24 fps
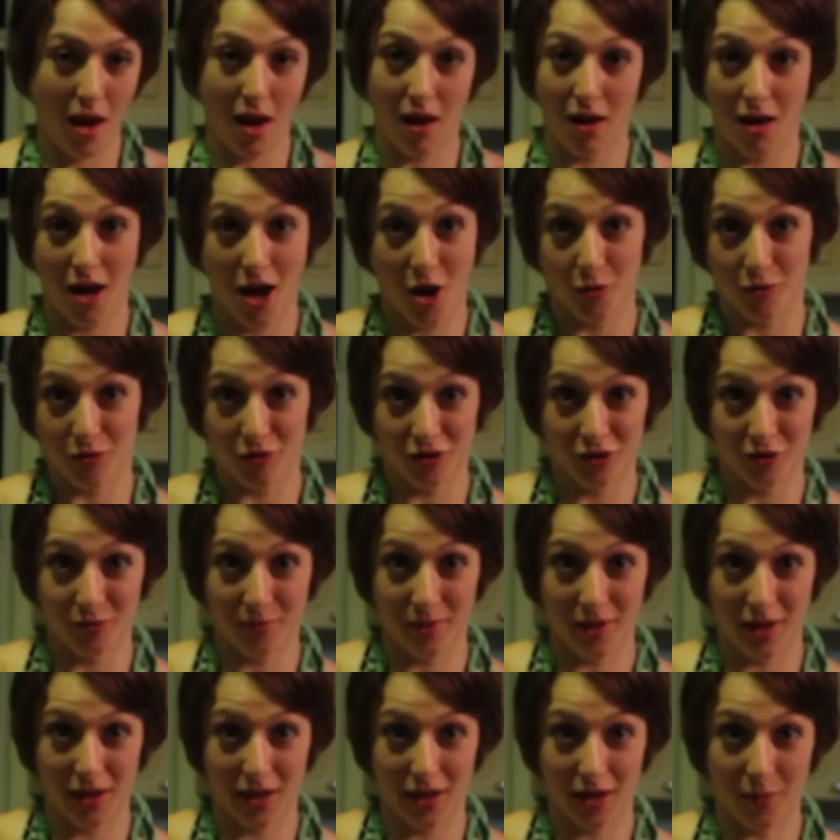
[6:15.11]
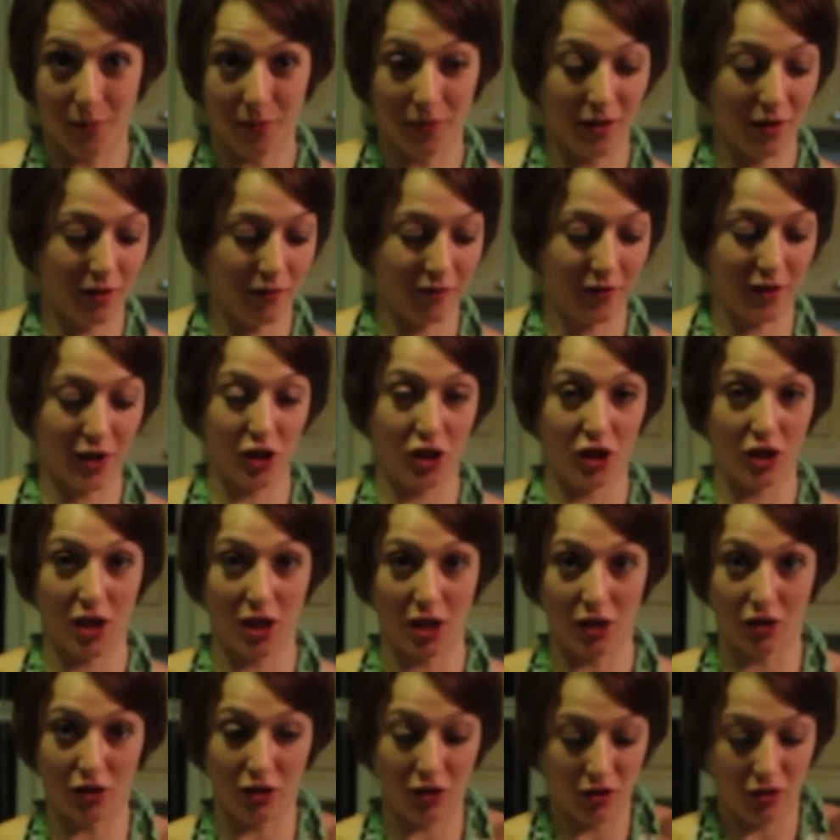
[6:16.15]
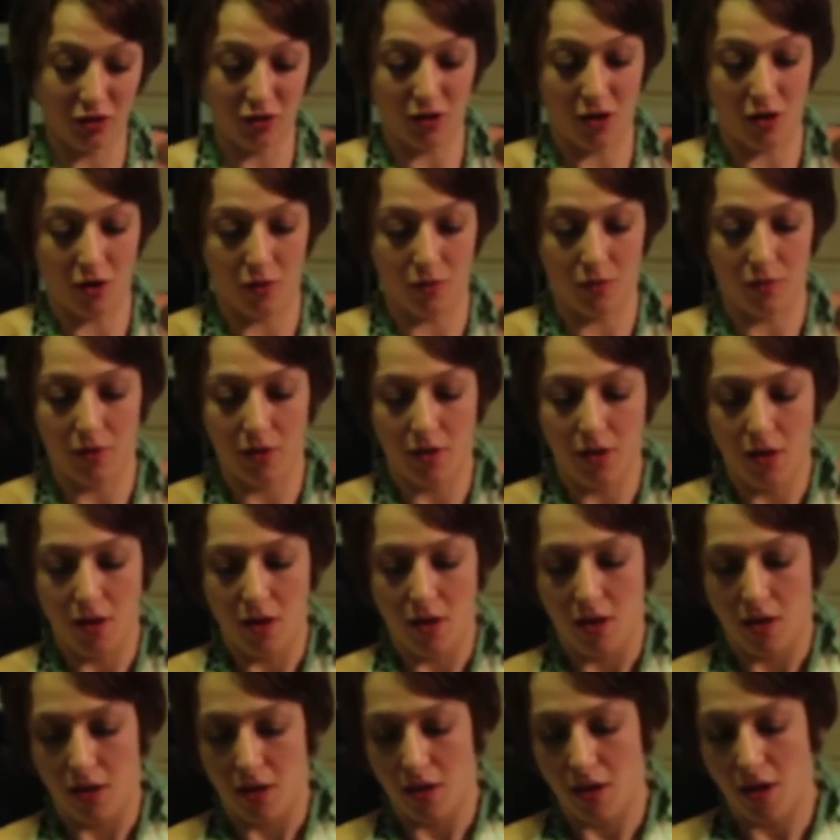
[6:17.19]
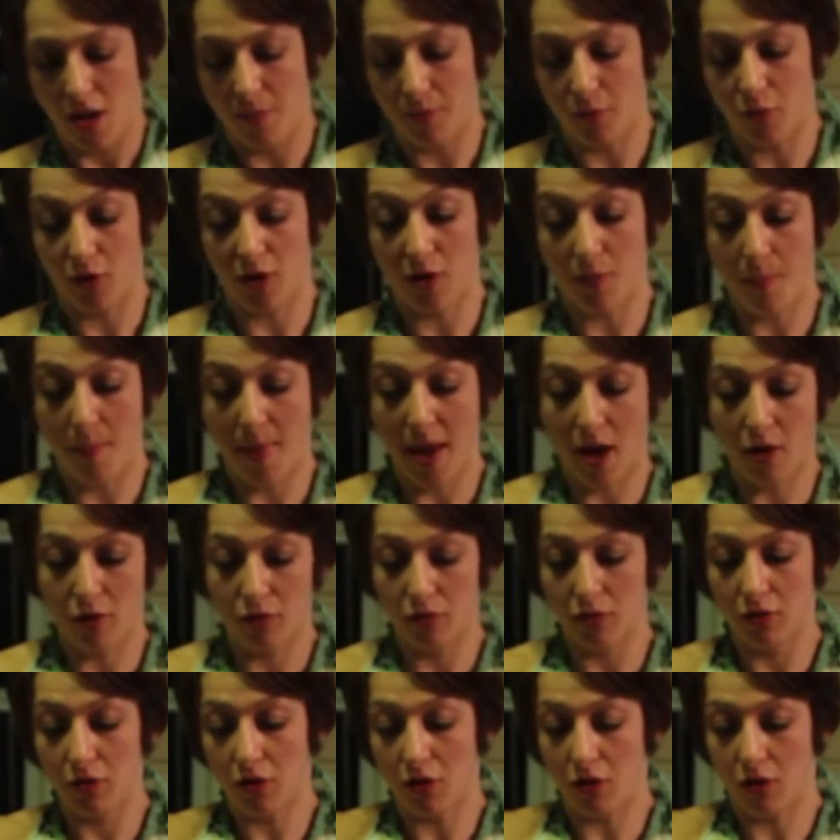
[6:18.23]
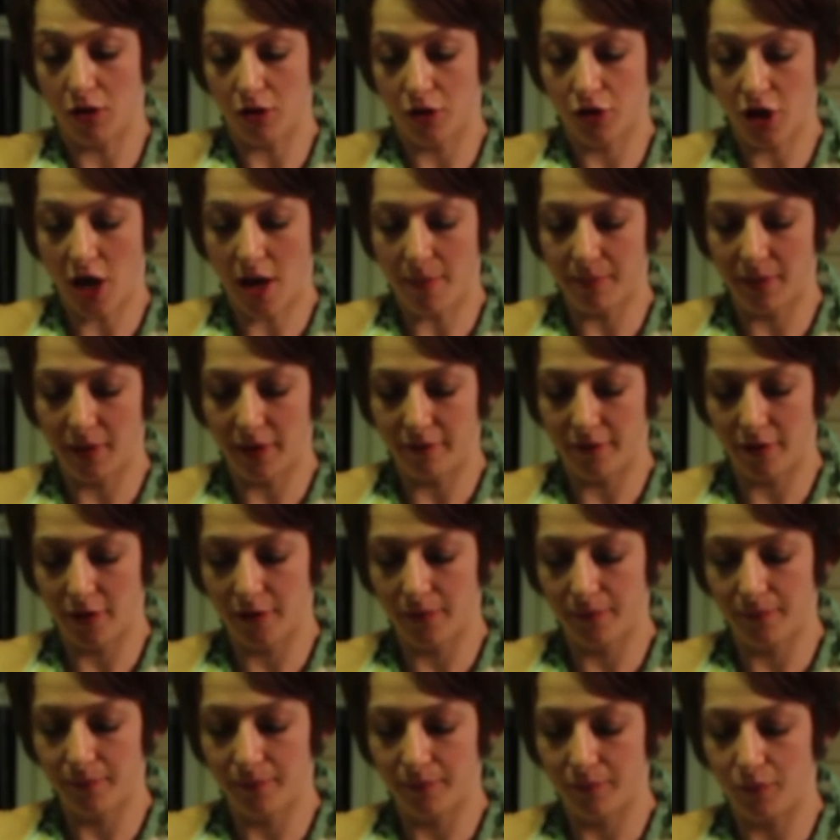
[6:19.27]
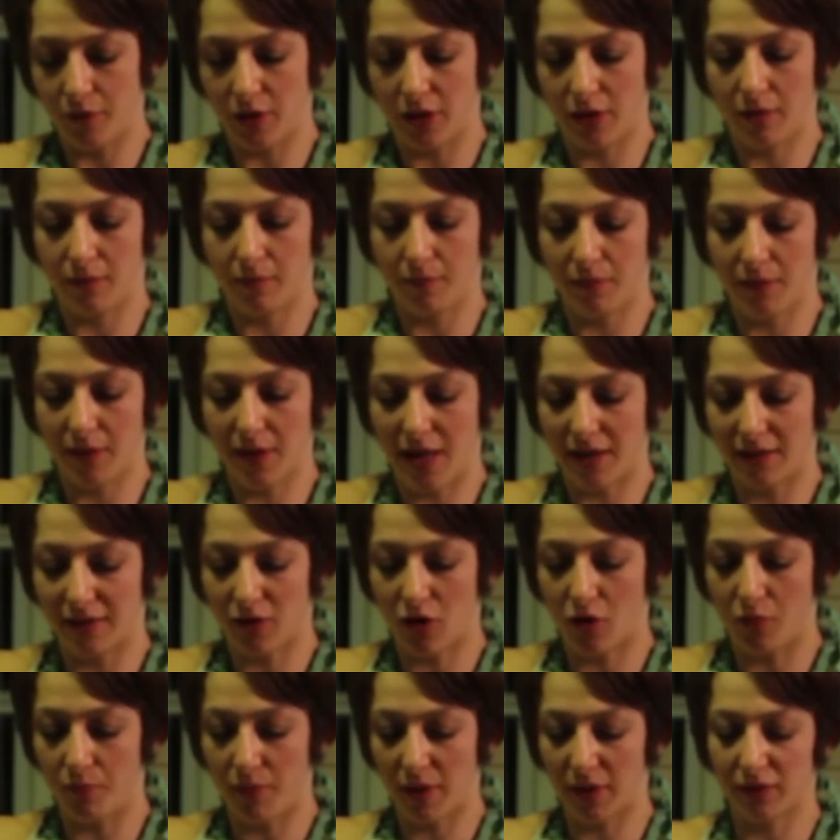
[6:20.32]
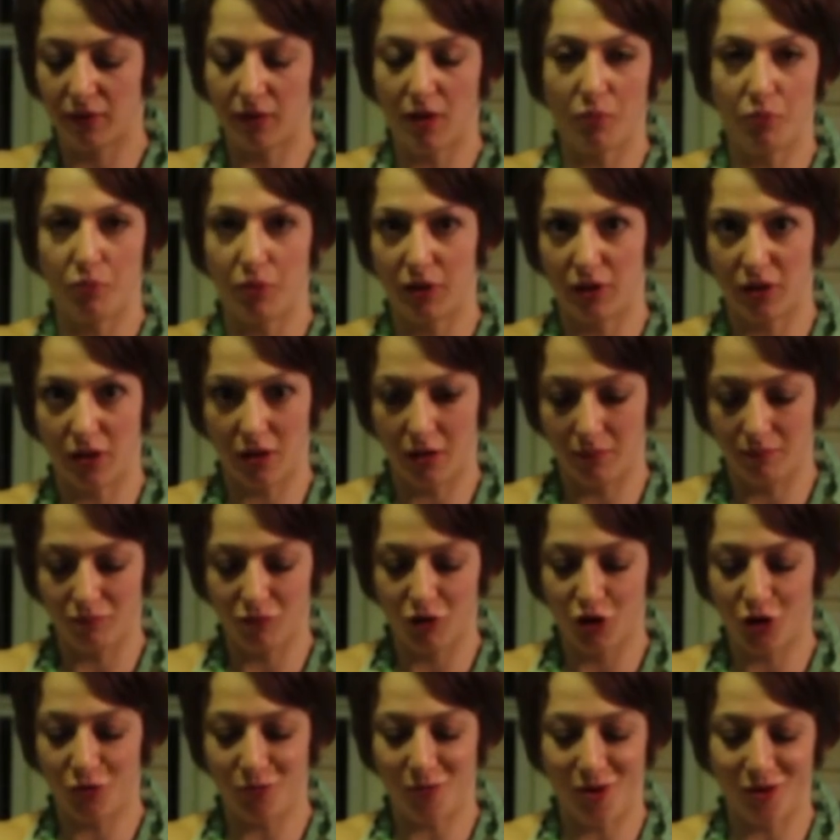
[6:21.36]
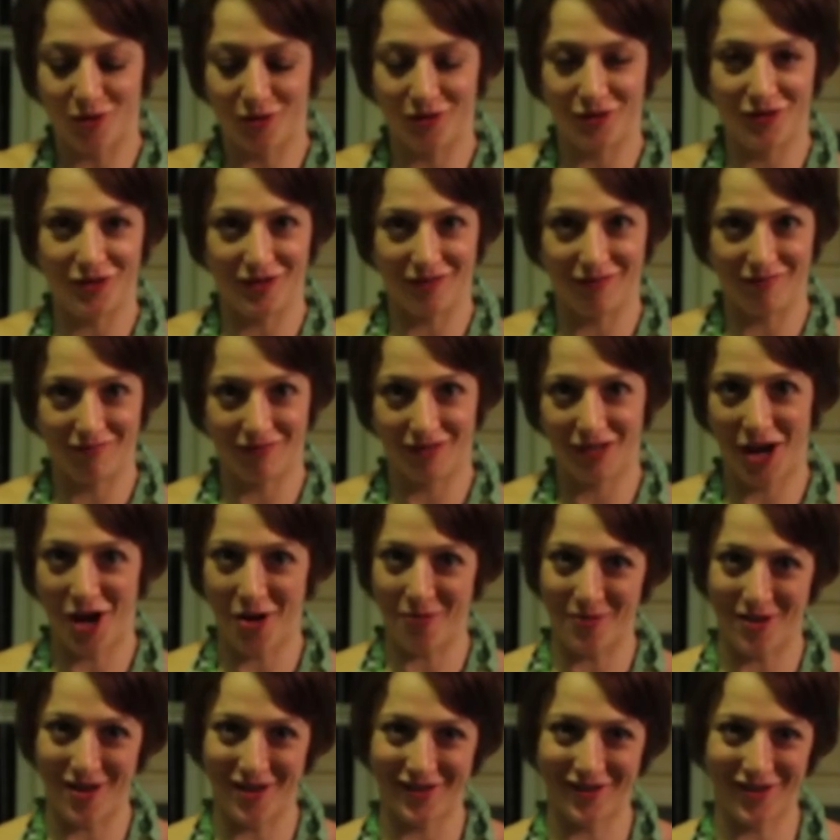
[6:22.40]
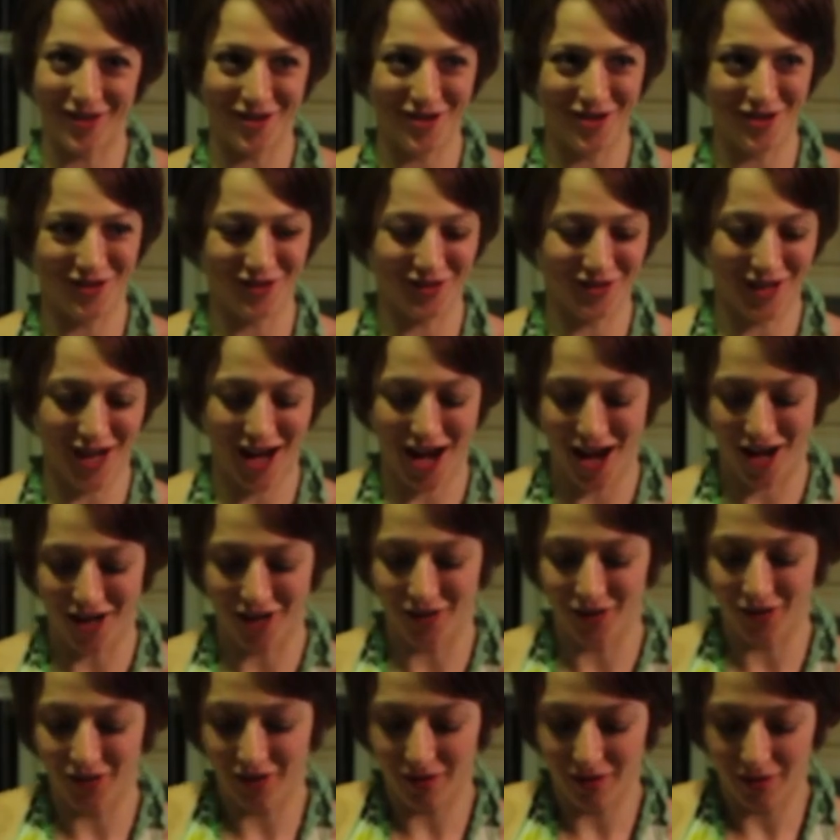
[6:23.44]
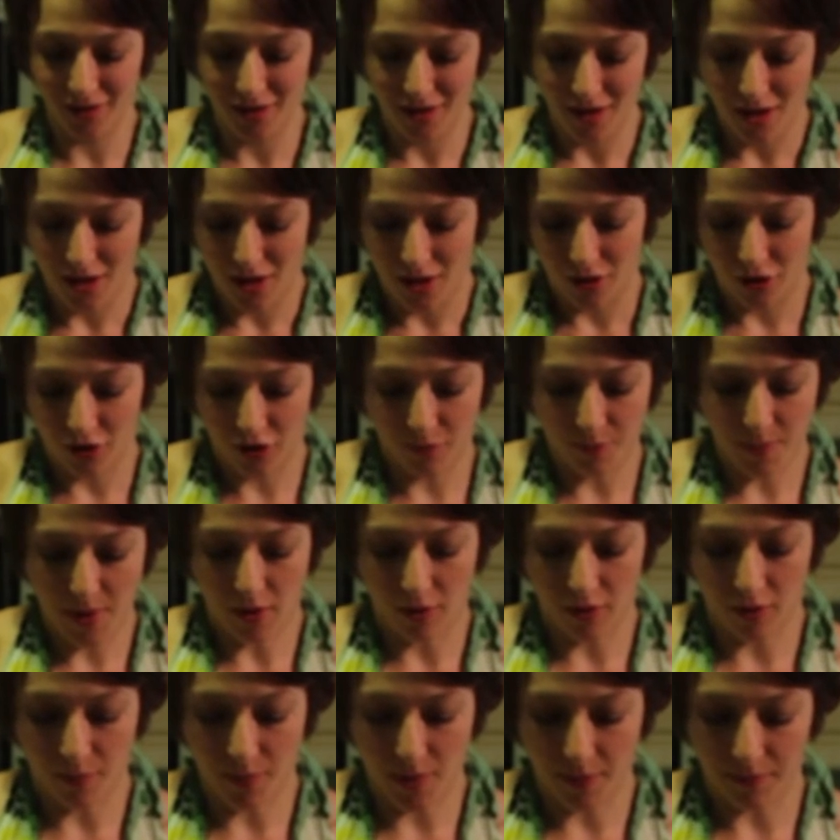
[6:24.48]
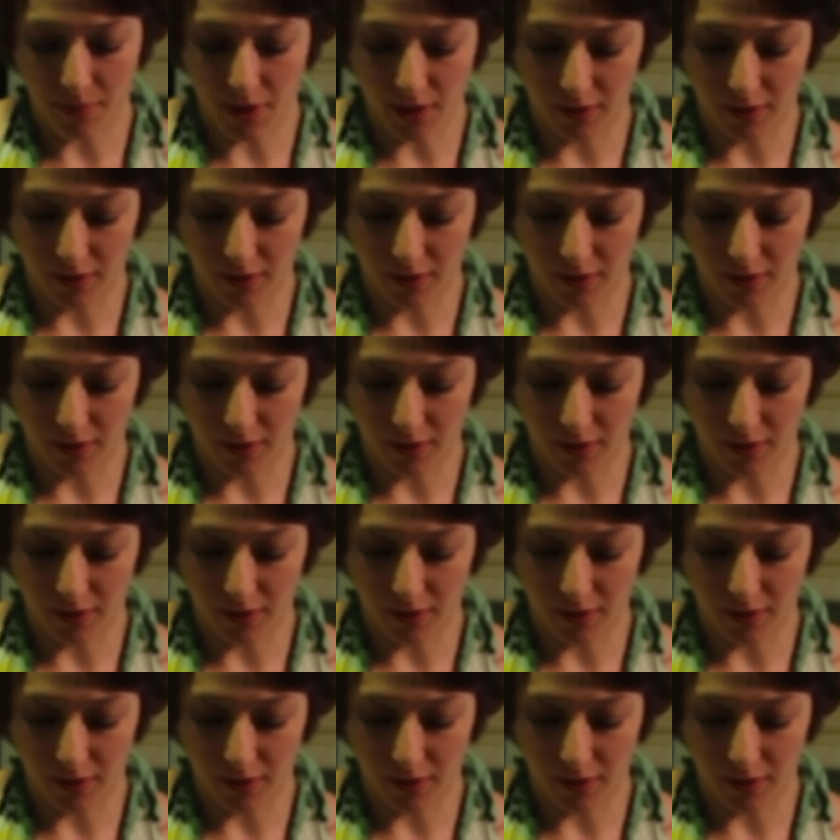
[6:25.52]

And now we're just plating up the finished dish. So I'm going to mound our chopped liver that's all mixed up with the schmaltz and caramelized onions and eggs. Just mound them up